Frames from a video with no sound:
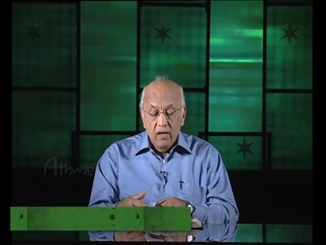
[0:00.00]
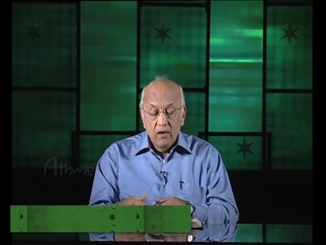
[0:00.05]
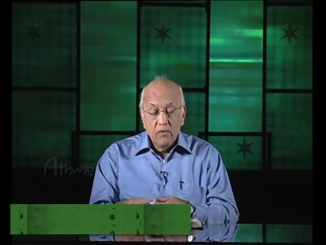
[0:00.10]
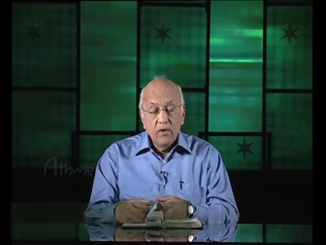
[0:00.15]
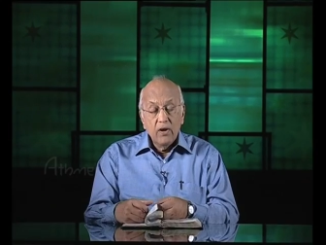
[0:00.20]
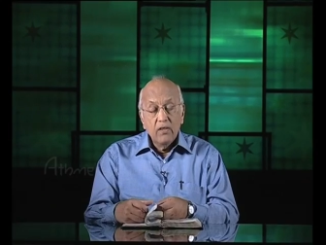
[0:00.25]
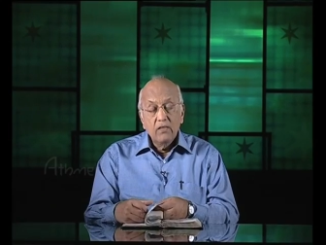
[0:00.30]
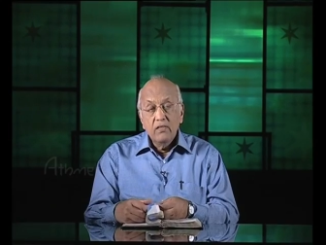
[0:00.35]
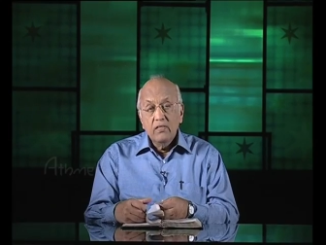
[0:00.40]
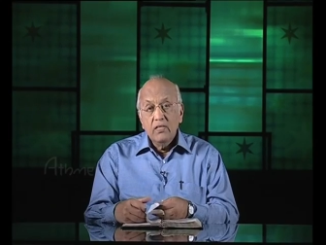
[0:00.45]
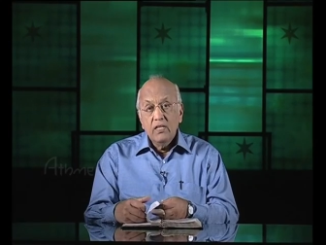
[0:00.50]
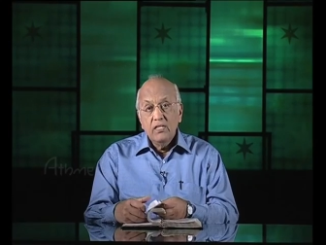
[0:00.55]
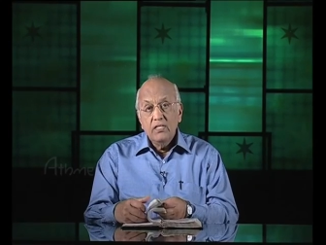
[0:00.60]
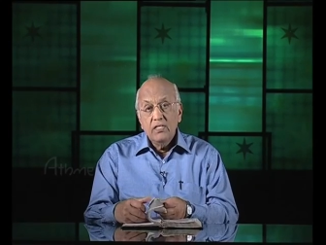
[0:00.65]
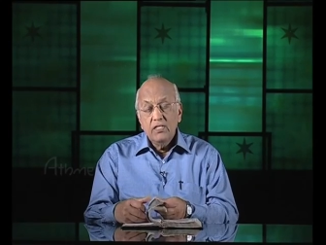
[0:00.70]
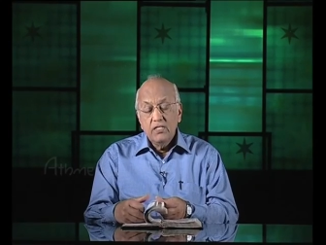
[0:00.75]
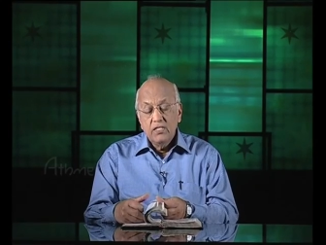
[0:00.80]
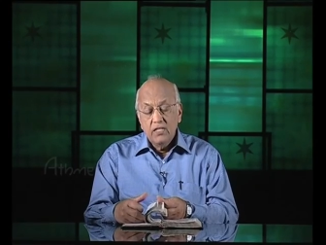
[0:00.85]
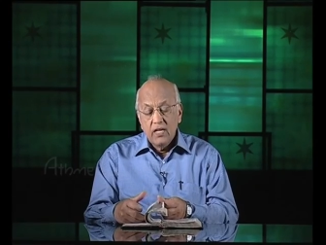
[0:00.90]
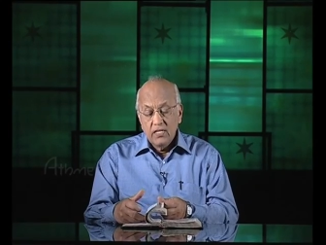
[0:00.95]
And one of the
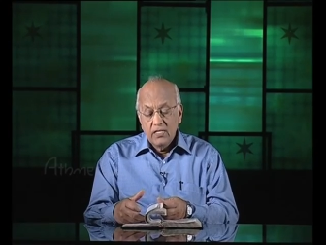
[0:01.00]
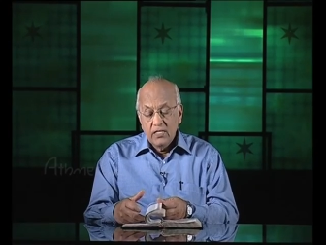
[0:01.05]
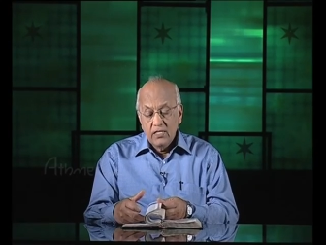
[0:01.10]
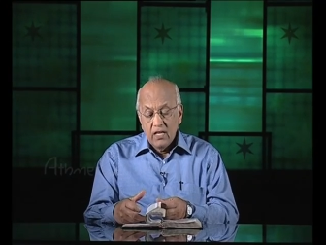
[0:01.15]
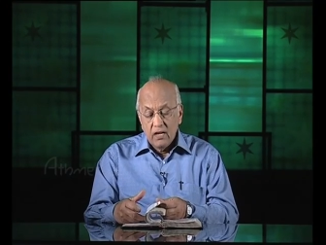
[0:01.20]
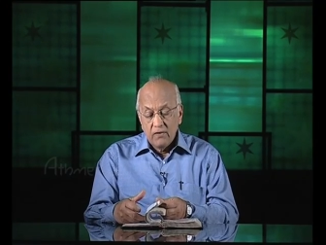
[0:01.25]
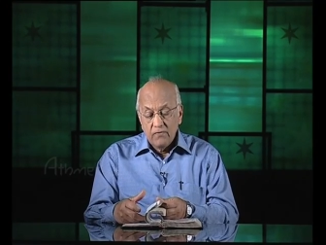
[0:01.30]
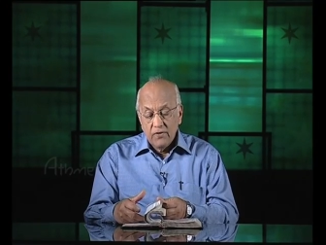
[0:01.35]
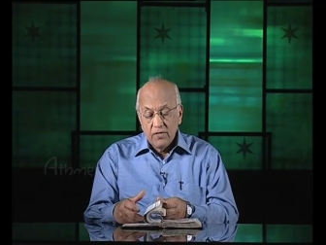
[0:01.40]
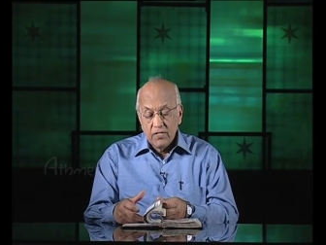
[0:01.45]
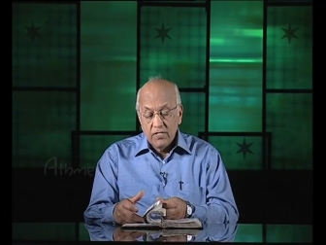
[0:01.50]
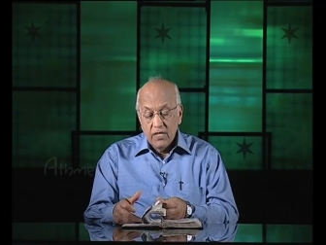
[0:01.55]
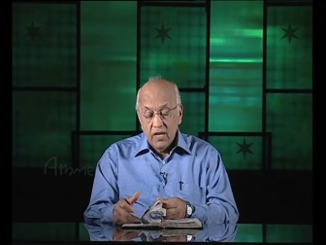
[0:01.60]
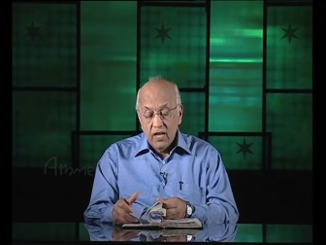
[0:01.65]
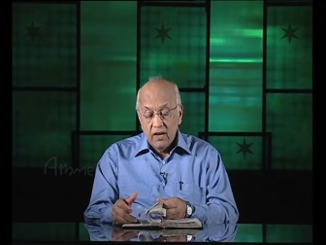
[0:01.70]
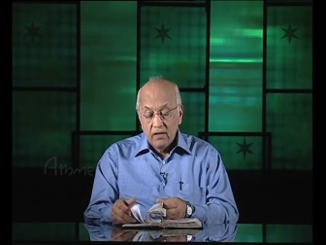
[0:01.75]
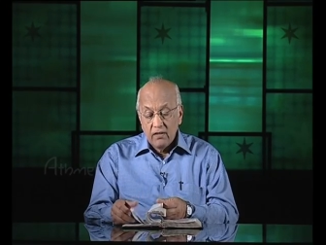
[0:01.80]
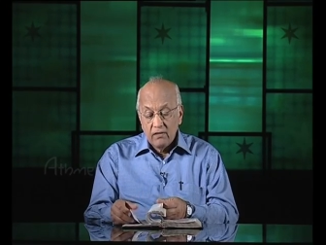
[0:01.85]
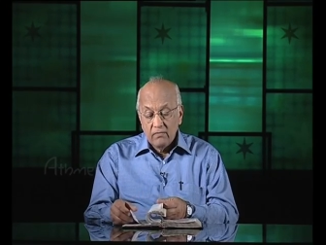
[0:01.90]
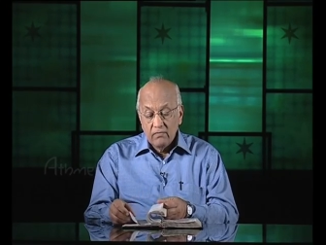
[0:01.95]
things he says in that first
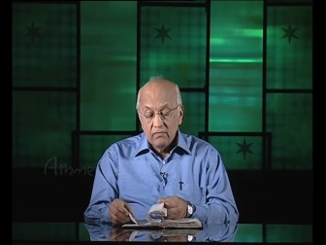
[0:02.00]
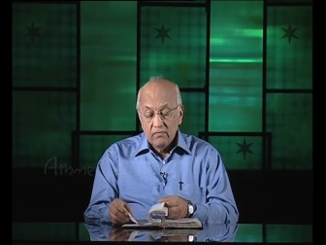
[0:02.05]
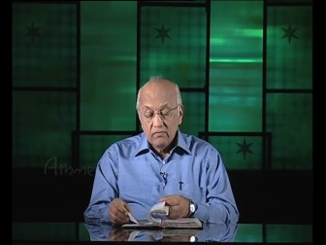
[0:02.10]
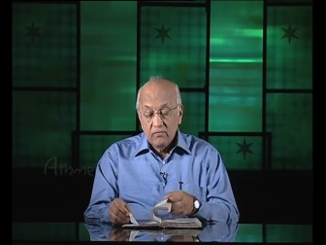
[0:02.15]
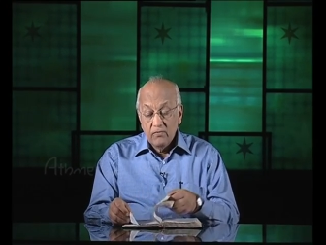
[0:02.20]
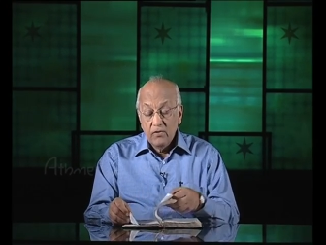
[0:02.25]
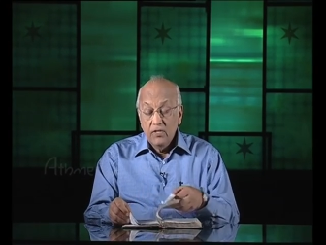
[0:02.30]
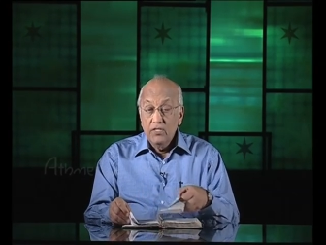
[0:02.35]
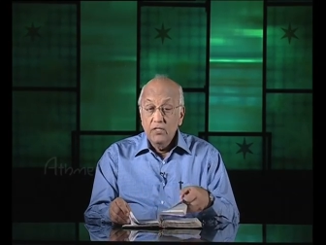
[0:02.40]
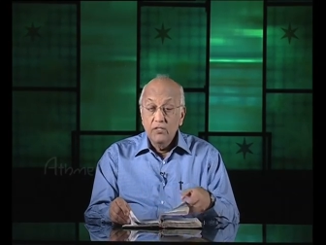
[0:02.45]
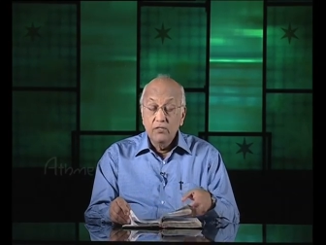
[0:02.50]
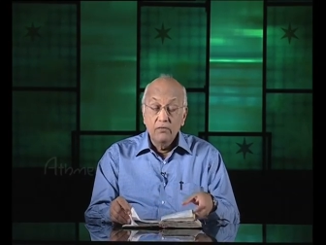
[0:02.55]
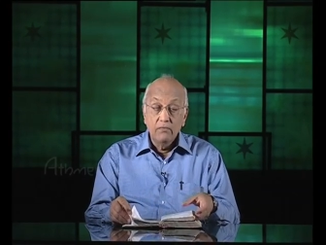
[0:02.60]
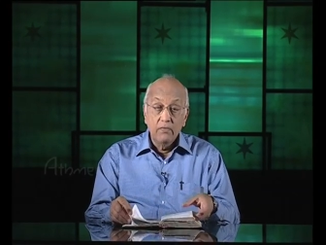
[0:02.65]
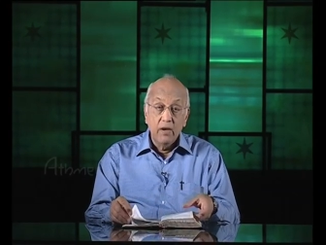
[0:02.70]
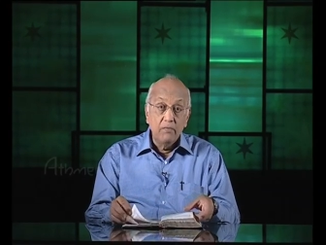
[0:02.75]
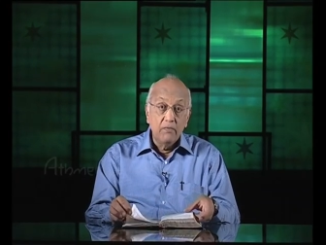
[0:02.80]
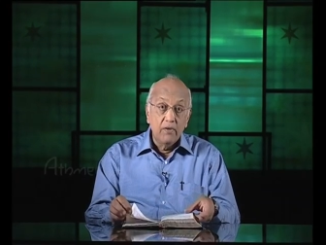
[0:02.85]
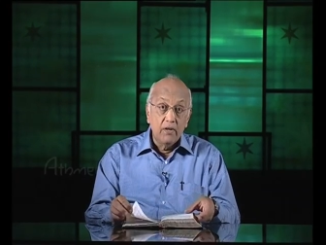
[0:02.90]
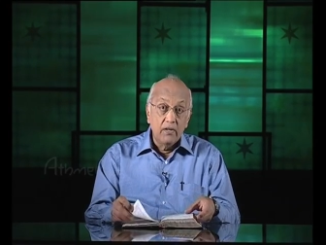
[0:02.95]
letter, which is
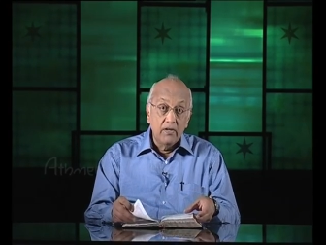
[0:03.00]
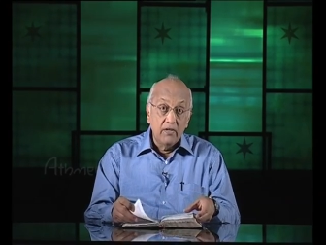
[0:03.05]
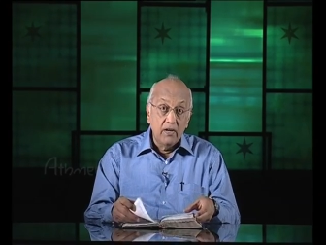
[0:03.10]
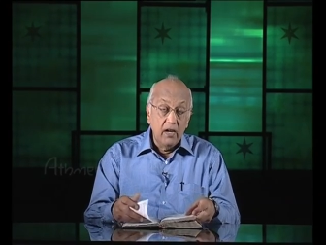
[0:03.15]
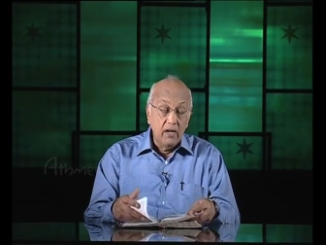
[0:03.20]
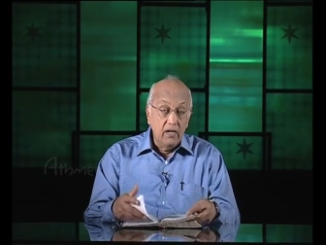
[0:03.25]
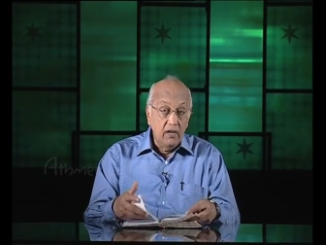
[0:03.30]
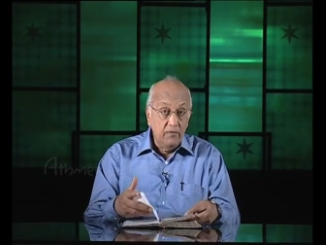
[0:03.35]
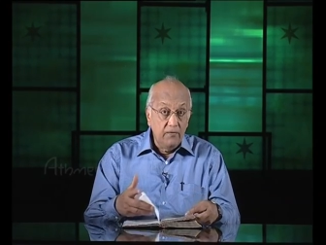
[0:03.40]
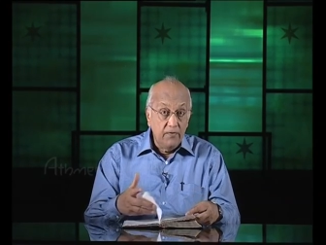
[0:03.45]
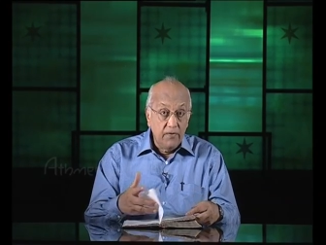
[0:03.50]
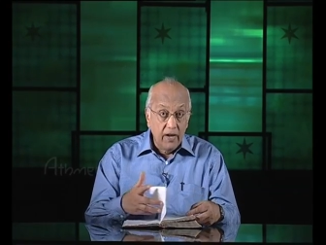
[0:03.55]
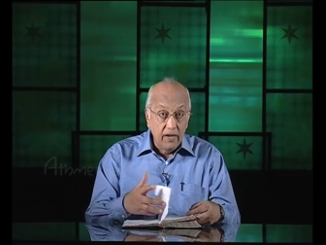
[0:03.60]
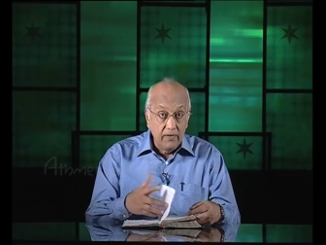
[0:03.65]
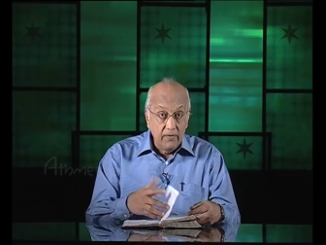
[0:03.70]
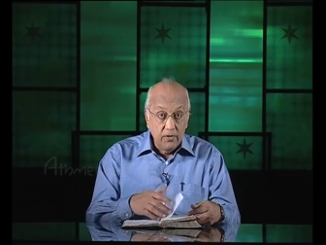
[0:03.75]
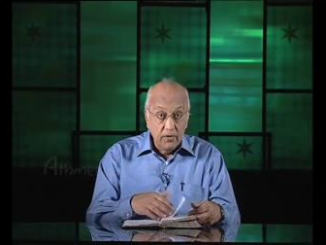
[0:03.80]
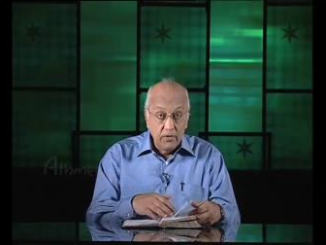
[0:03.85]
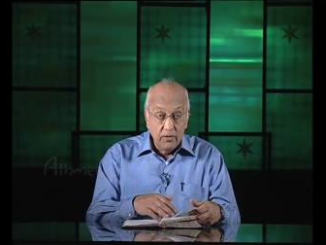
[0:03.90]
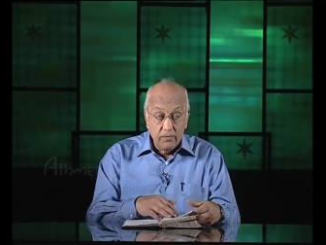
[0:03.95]
remember, a
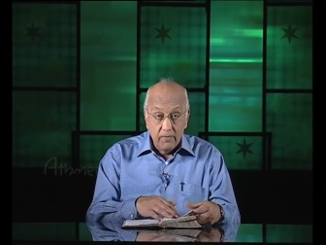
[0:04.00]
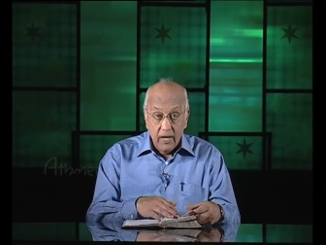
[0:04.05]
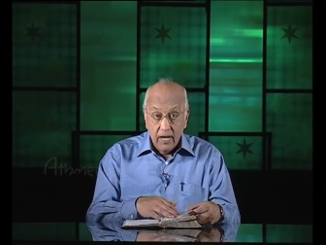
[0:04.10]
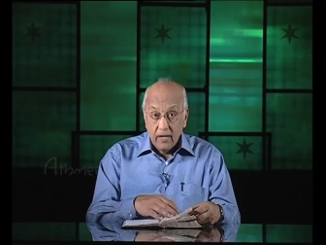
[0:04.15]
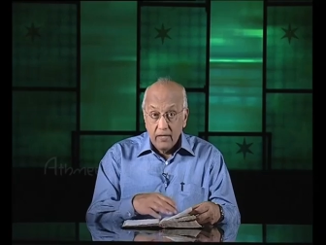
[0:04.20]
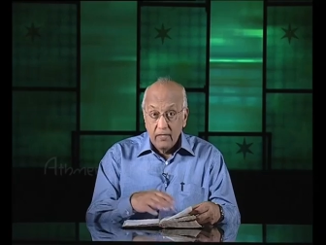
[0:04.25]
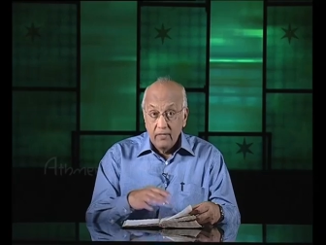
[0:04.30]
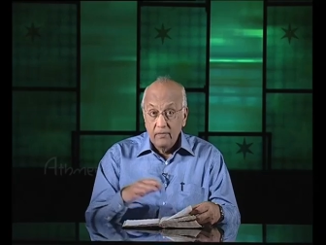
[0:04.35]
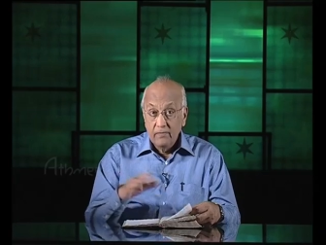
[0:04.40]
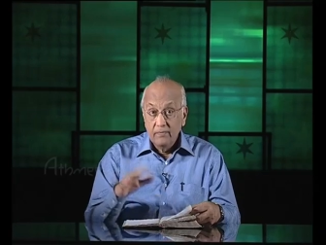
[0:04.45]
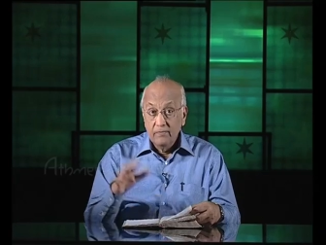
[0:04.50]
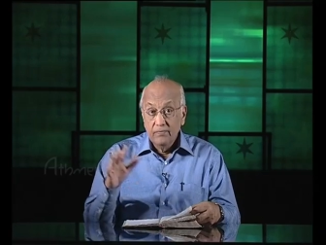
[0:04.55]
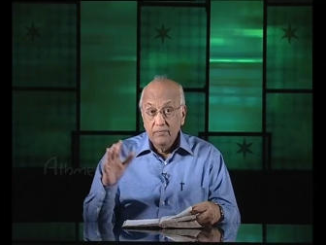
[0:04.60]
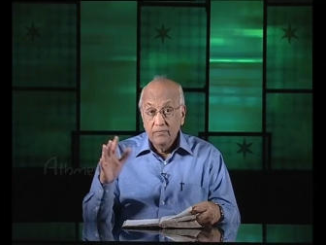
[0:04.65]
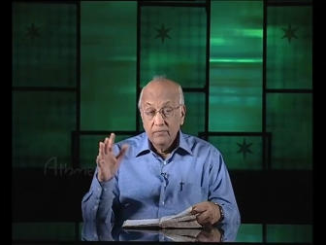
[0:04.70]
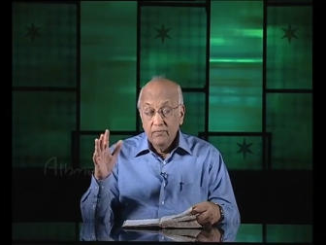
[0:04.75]
95 year old man